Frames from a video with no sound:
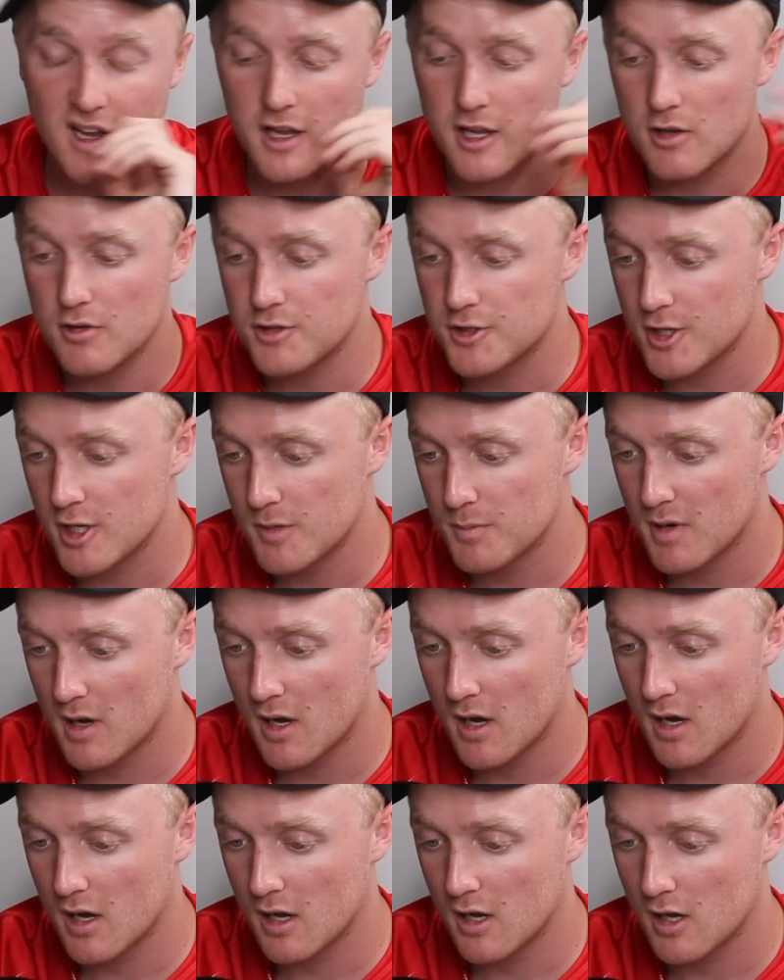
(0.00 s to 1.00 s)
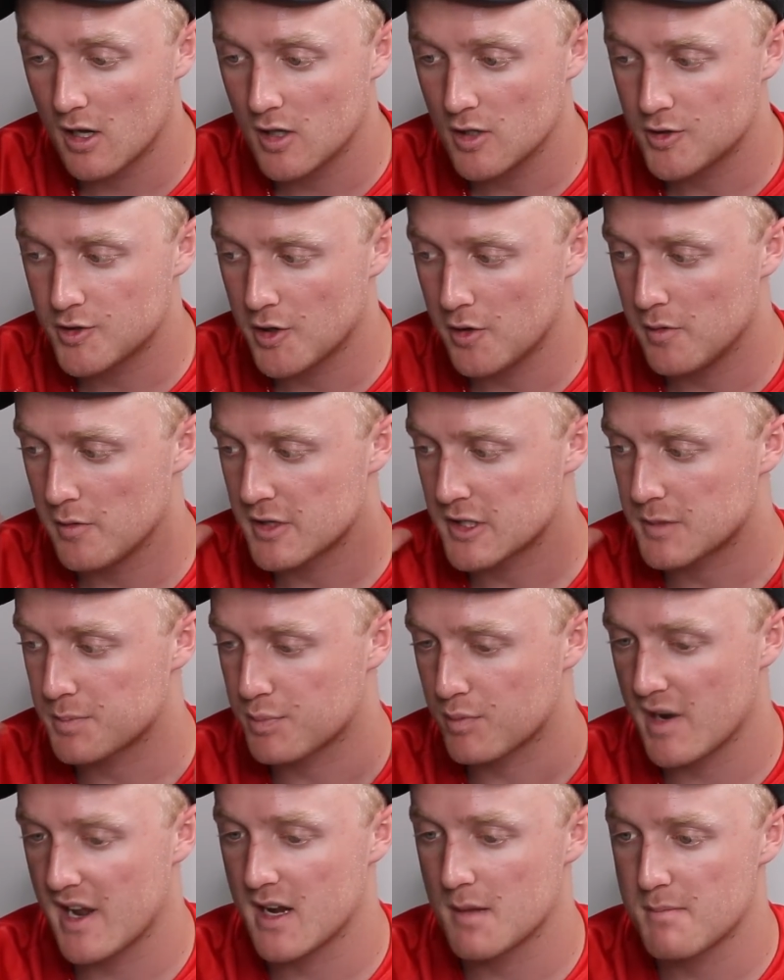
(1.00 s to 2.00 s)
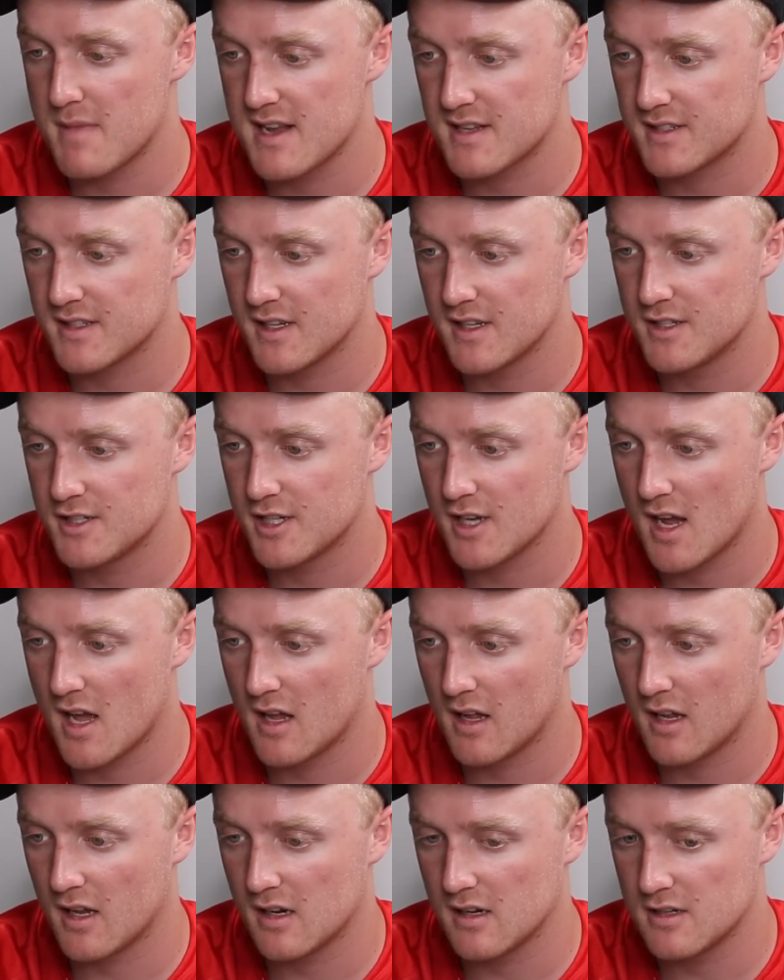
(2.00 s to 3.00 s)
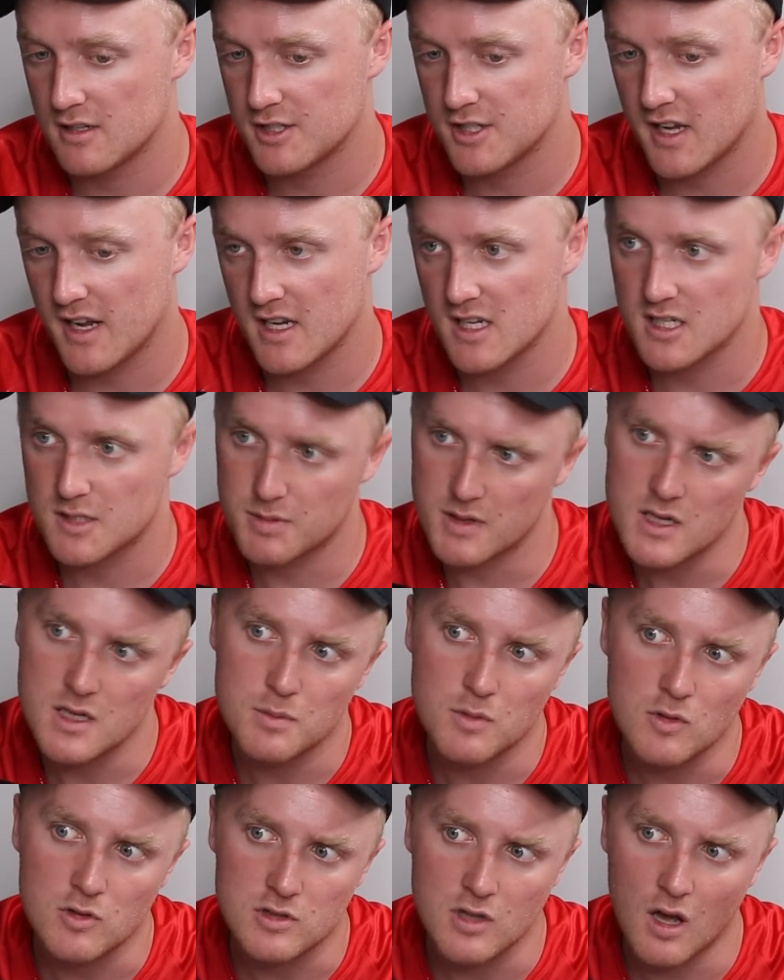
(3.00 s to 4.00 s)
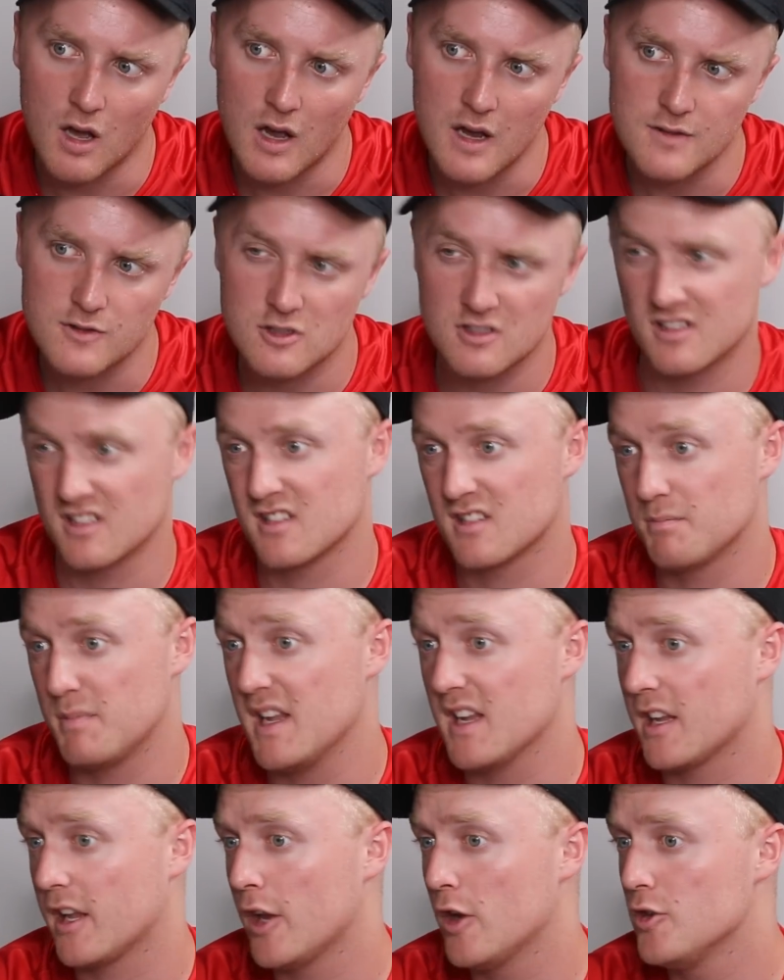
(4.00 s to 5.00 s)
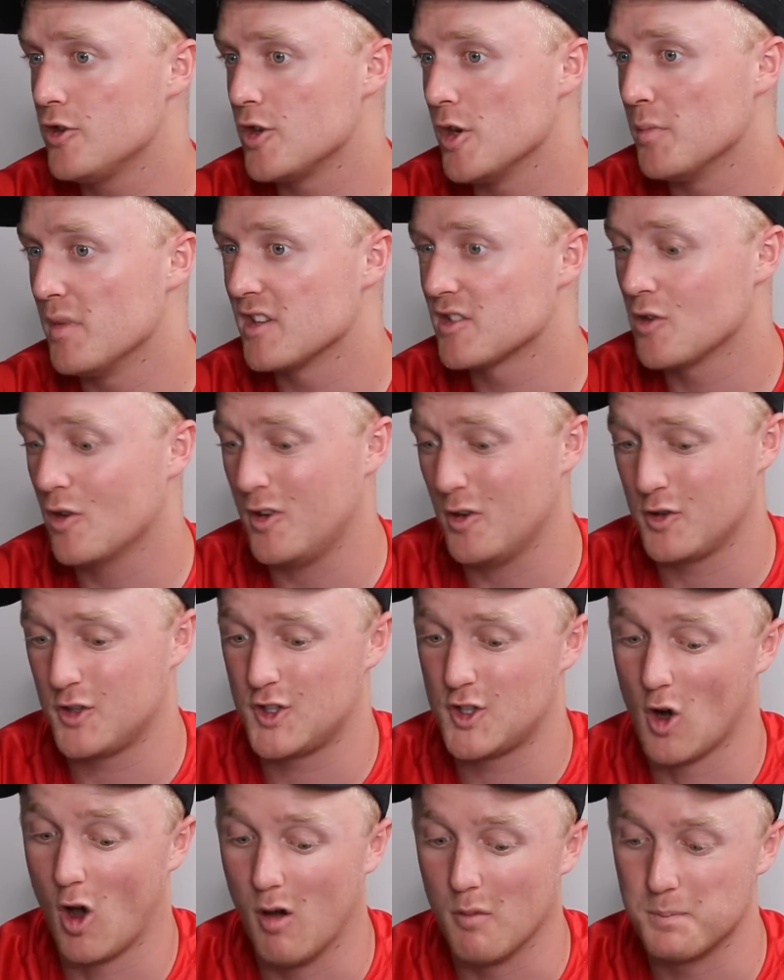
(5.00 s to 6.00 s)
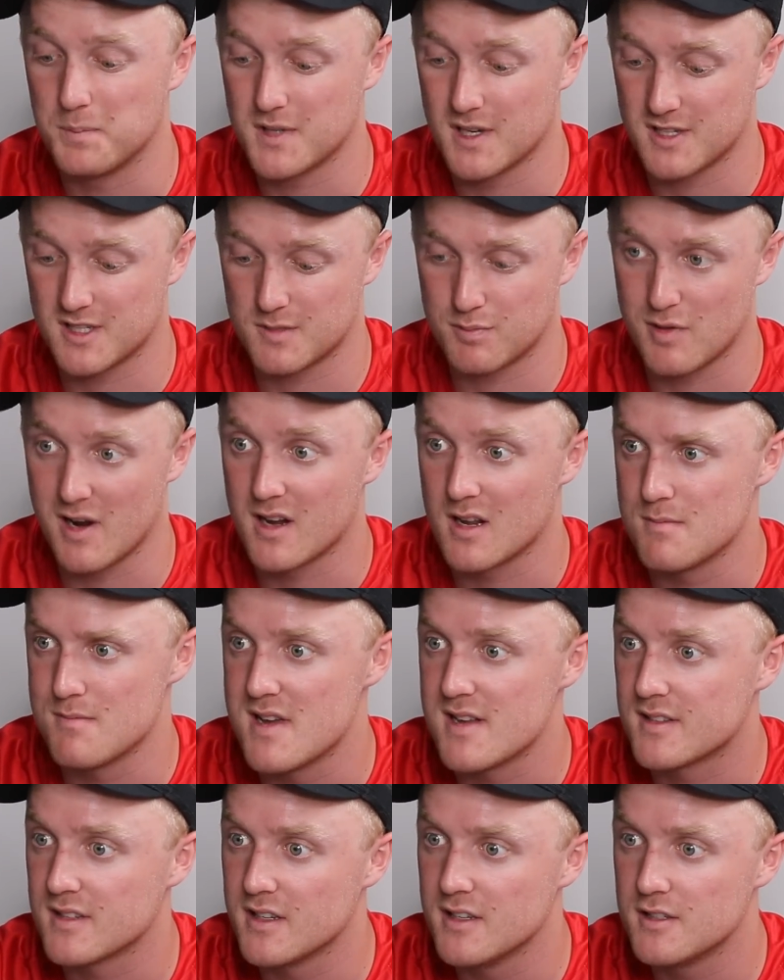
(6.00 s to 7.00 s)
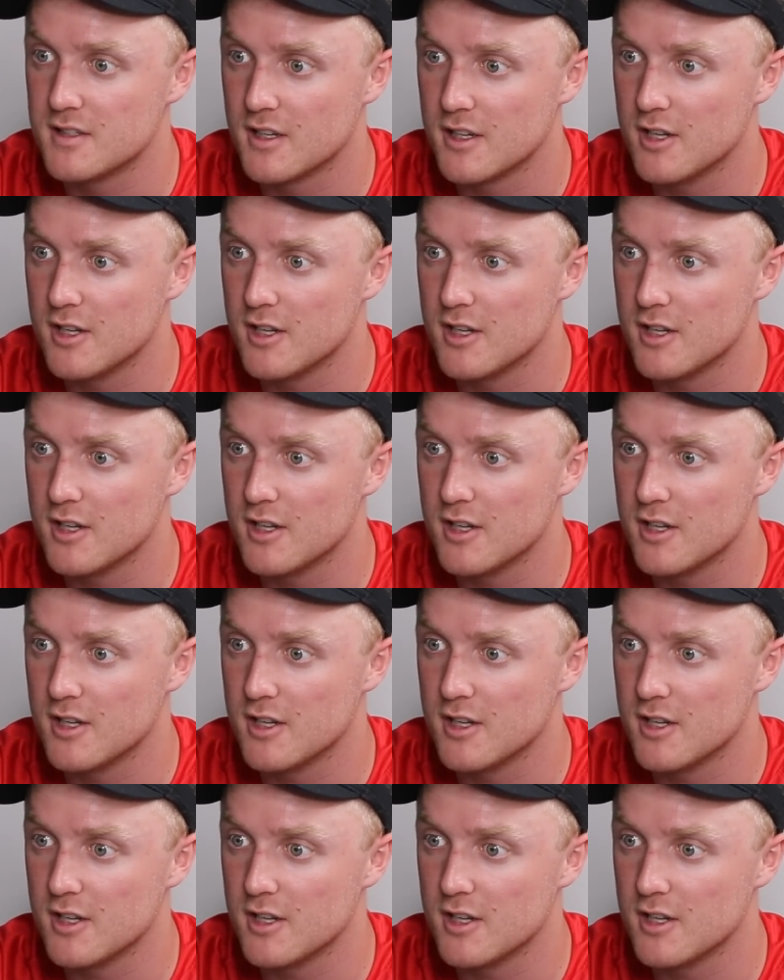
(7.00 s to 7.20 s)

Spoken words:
a YouTuber to spread a message and change people's lives? Because it's being a YouTuber, it's not your job to spread a message.